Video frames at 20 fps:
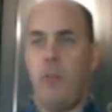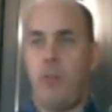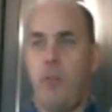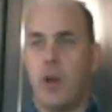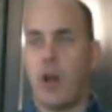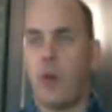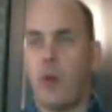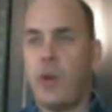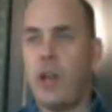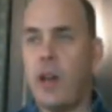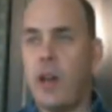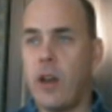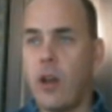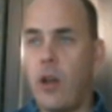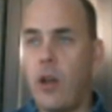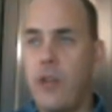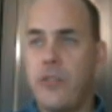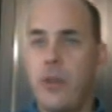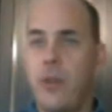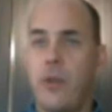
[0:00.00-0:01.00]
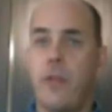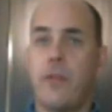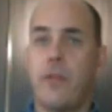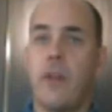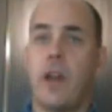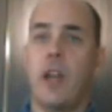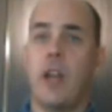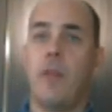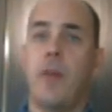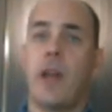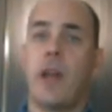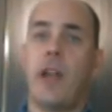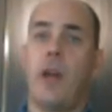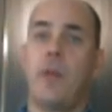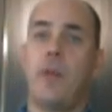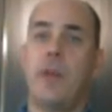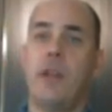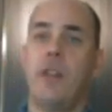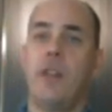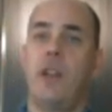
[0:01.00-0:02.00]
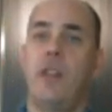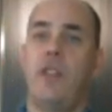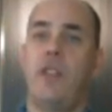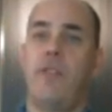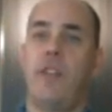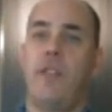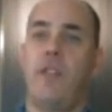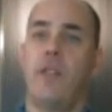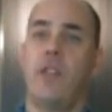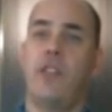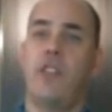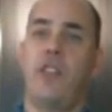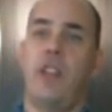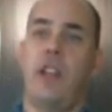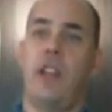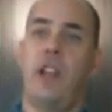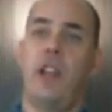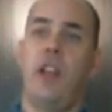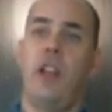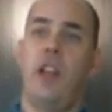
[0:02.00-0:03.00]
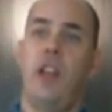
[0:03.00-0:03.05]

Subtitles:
but are we not also defined by our periods of adversity,